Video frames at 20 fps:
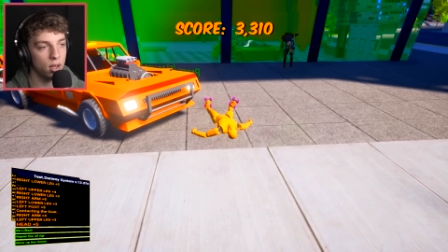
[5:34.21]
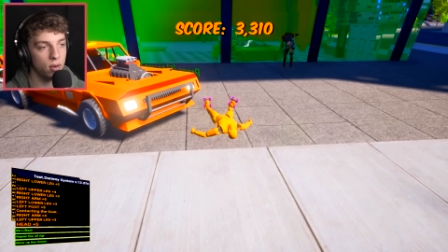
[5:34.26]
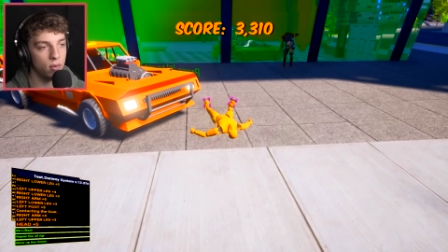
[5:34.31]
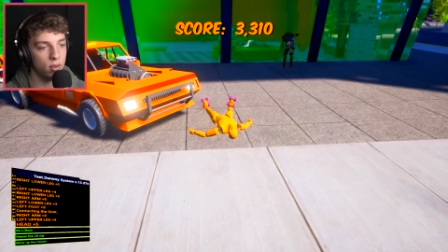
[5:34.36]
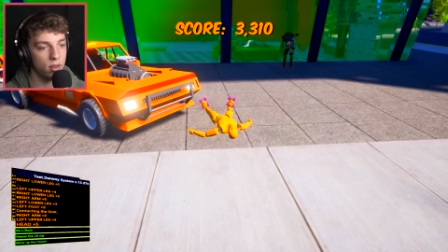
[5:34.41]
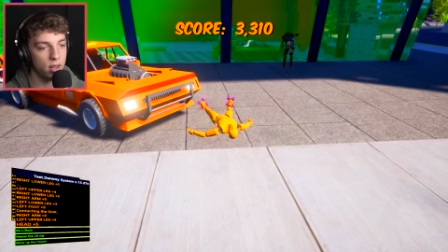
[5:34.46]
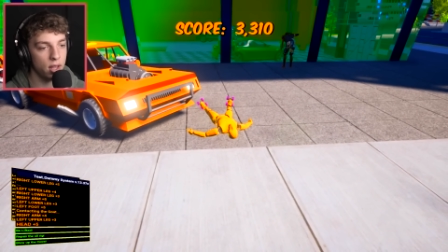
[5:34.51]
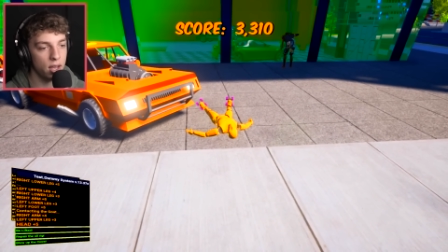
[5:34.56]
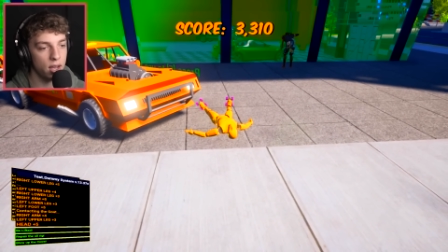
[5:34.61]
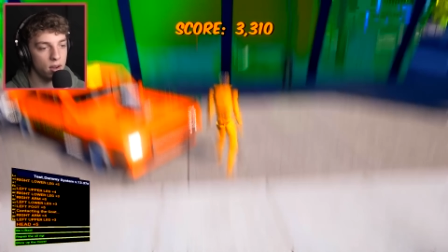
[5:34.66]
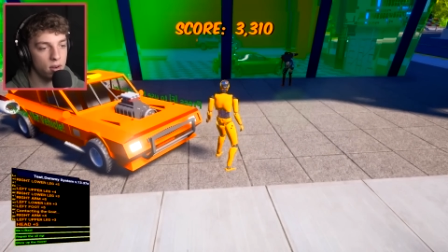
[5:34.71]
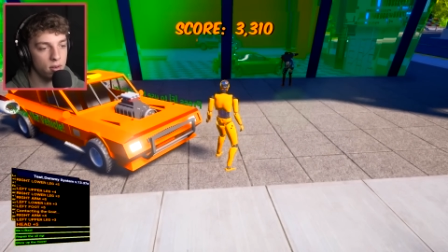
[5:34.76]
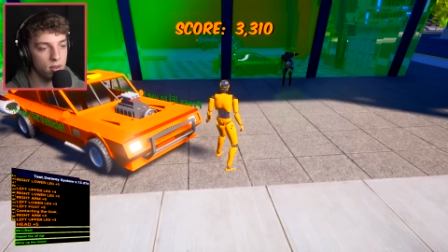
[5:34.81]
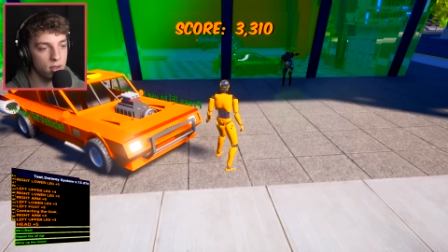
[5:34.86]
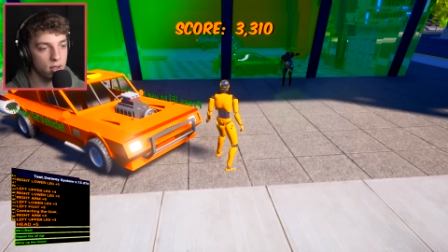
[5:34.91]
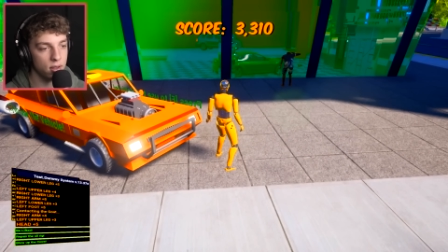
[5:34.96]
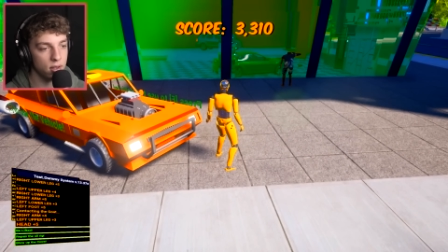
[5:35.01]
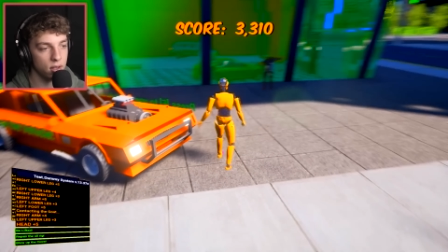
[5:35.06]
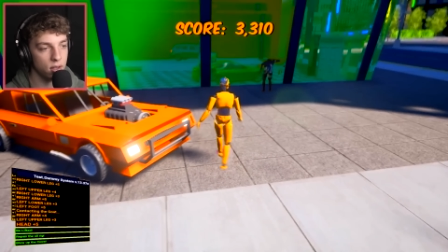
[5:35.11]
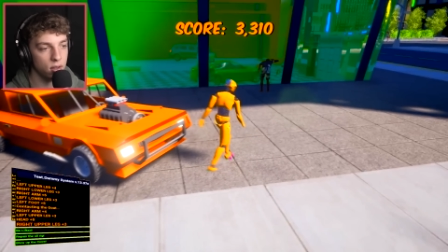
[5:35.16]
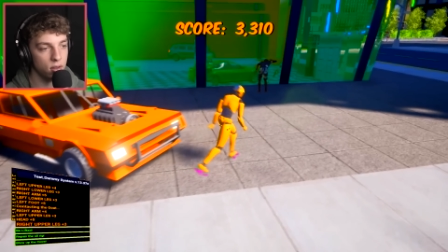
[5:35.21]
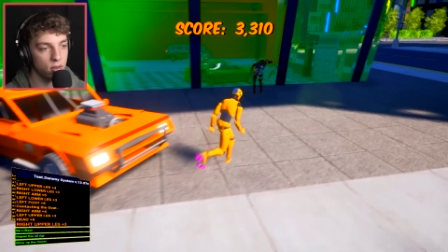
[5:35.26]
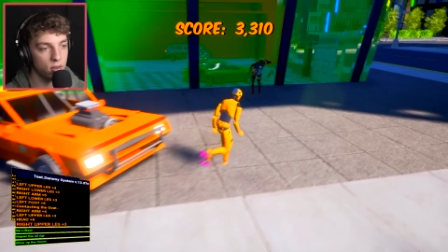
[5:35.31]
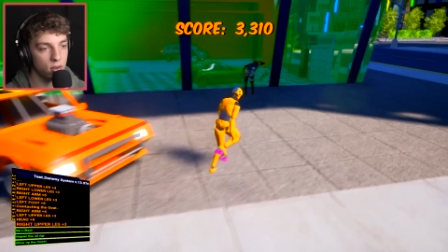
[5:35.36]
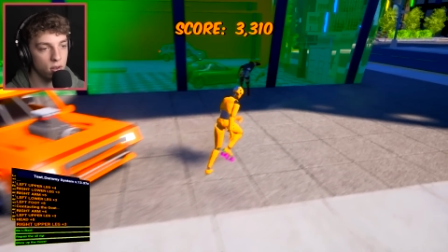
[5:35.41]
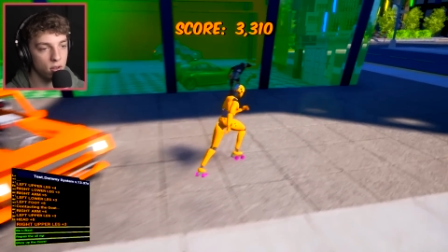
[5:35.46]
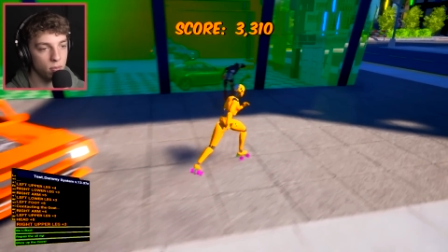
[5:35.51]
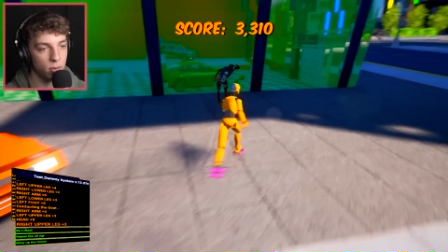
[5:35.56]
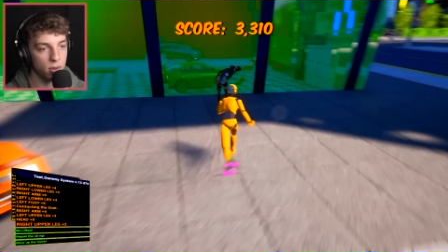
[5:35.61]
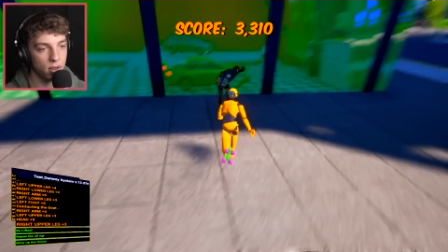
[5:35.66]
what the hell was this?
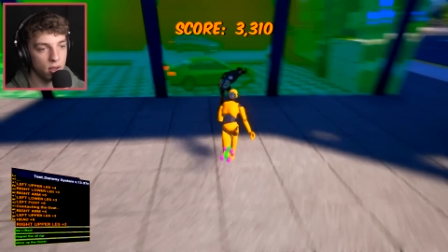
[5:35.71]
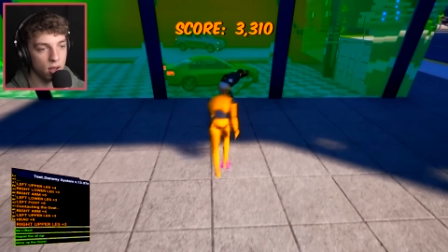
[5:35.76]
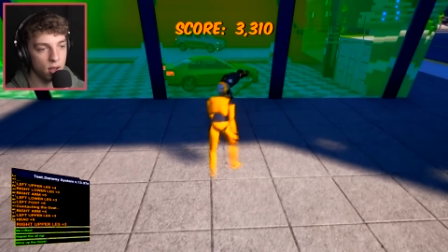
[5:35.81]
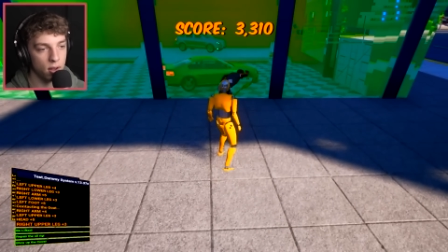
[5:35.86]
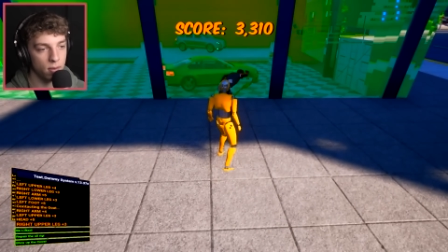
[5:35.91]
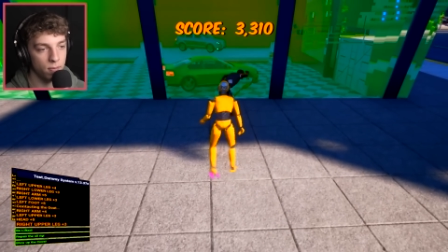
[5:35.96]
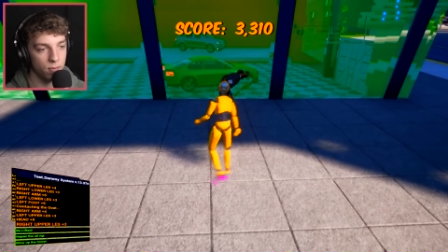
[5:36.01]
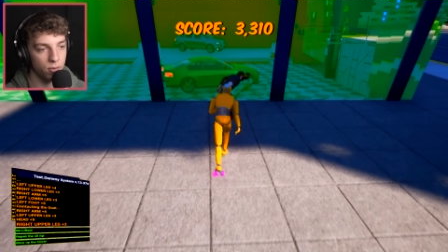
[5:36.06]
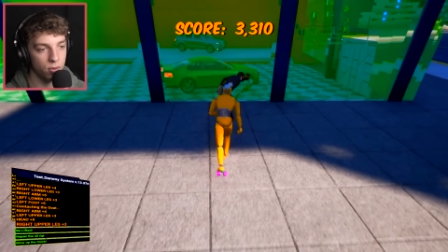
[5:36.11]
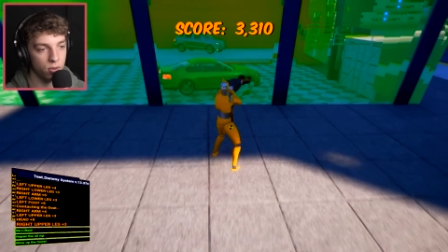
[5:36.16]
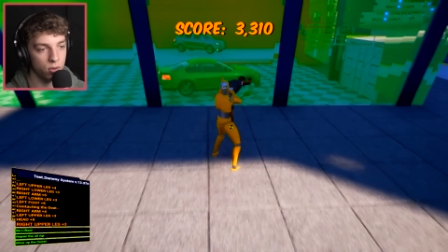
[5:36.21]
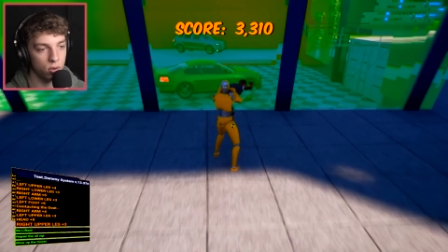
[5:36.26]
Excuse me, sir.